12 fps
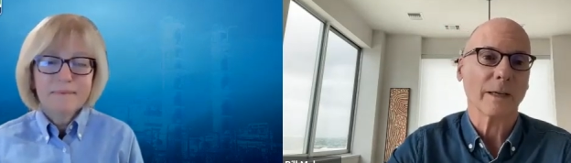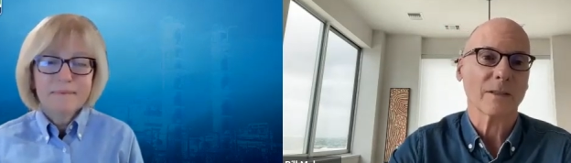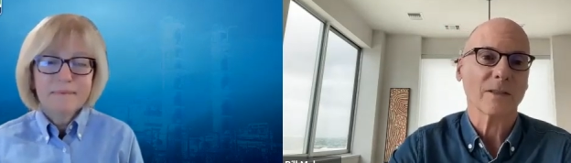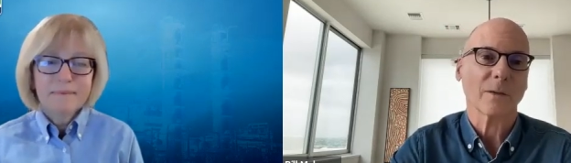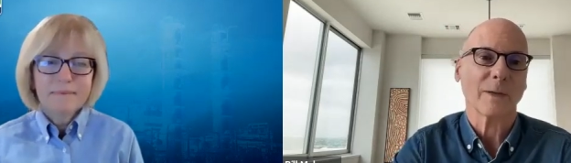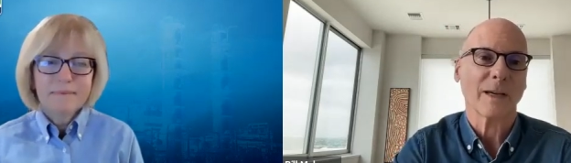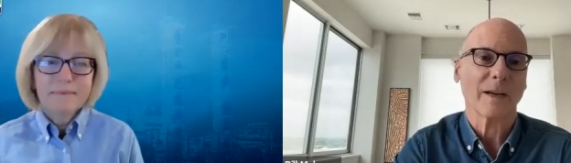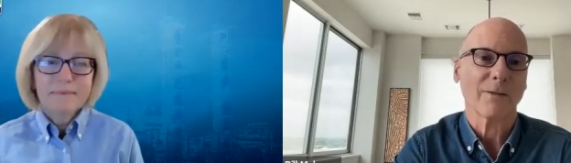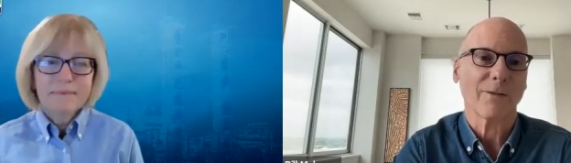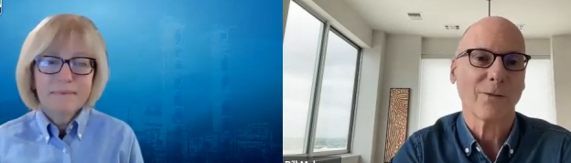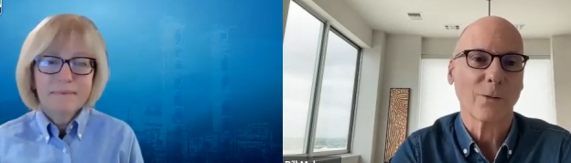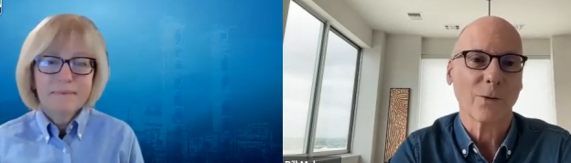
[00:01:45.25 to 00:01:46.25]
Speaker 1: And so, we have
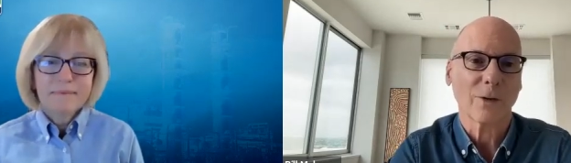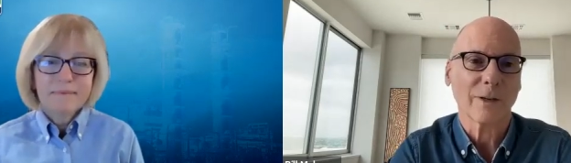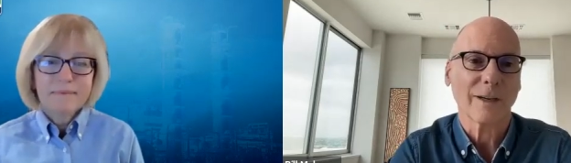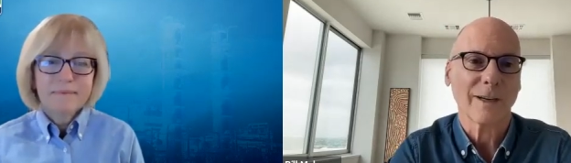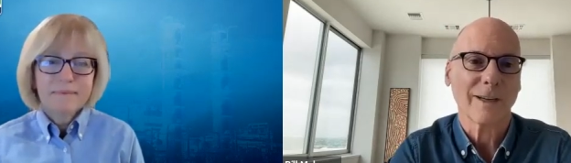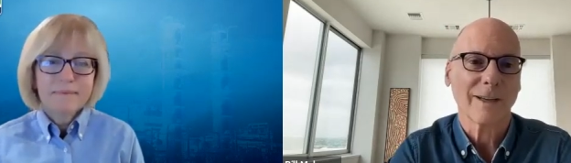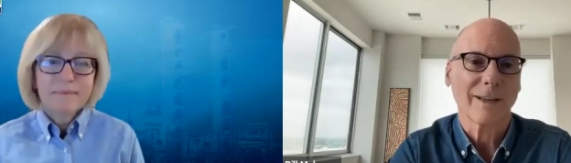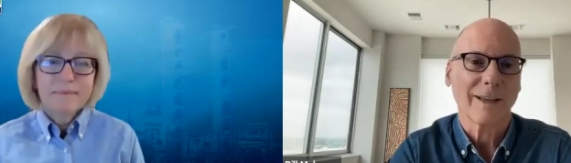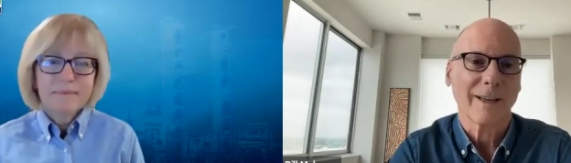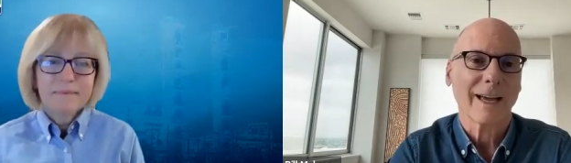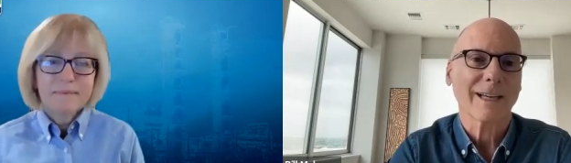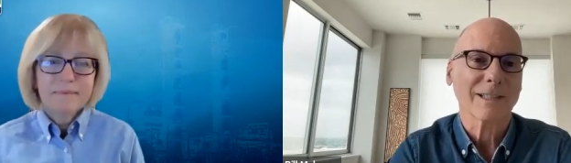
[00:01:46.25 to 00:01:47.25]
four
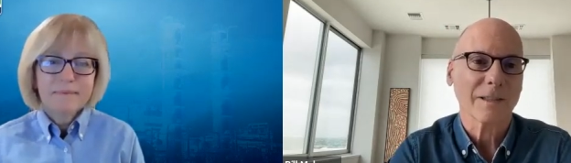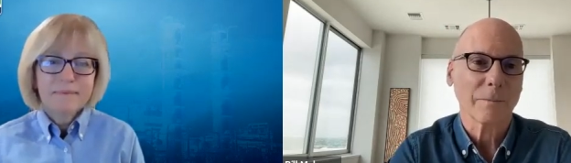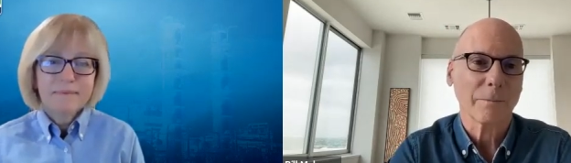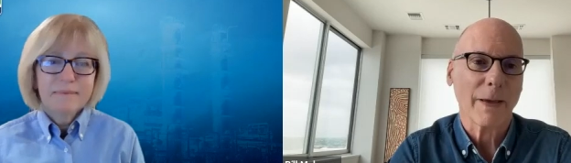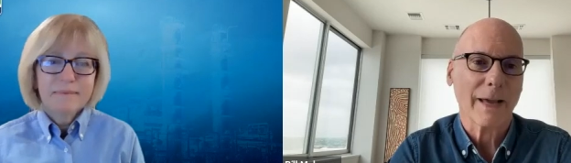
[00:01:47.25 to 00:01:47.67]
excellent